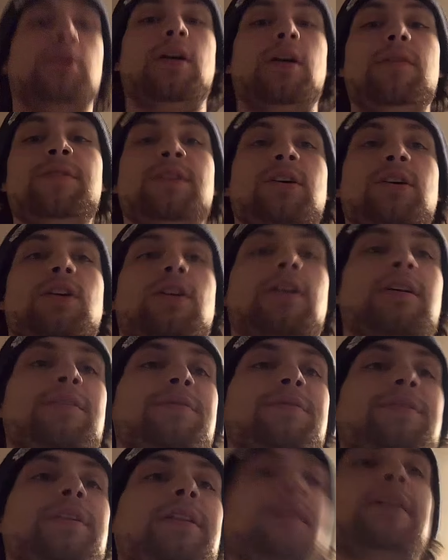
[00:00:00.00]
Loving the
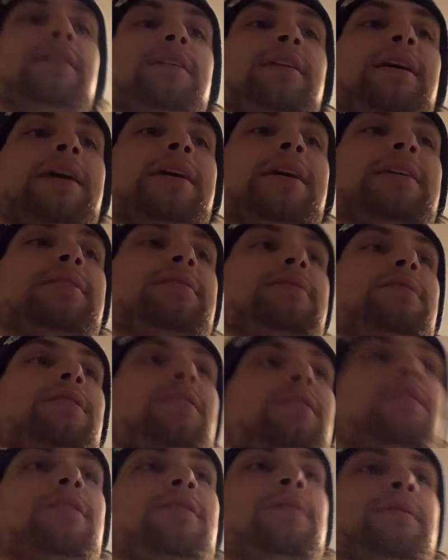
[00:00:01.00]
coffee lately, guys,
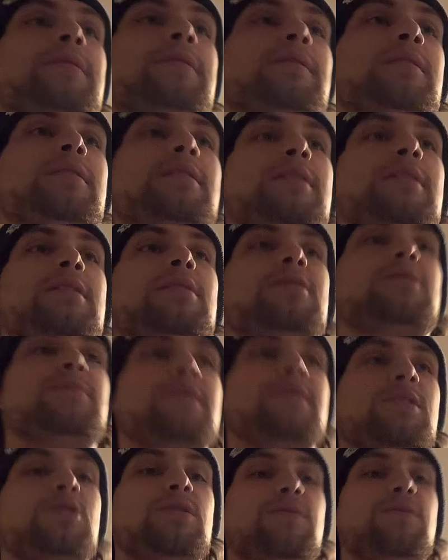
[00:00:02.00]
you know?
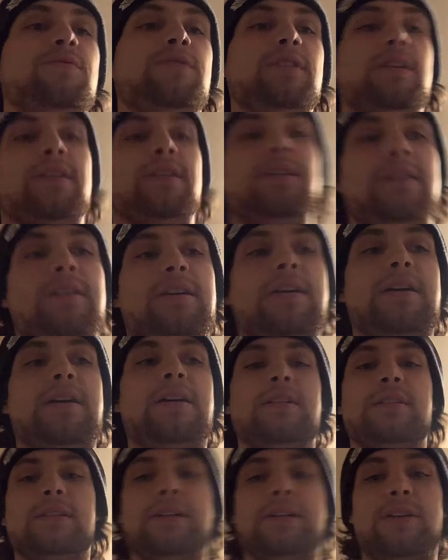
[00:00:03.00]
Especially feeling
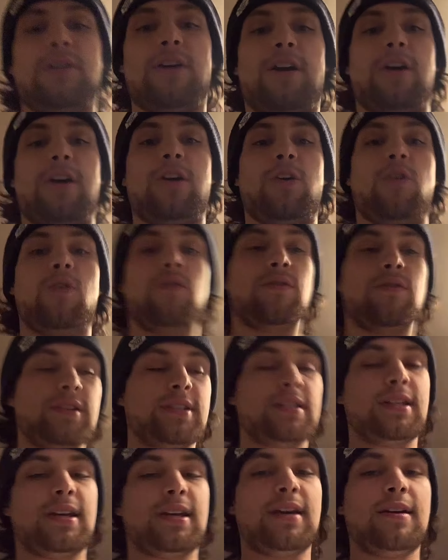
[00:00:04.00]
a little
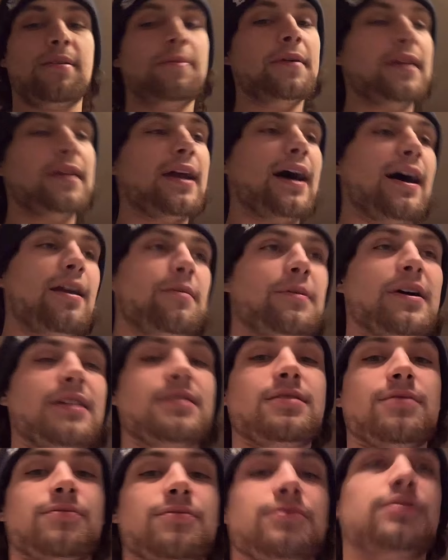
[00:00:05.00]
hungover today. I have Adam
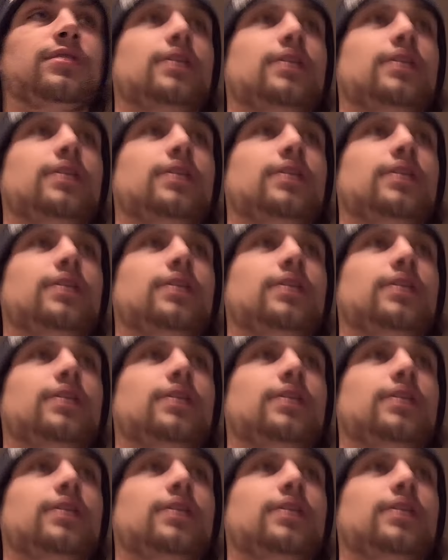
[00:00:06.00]
had some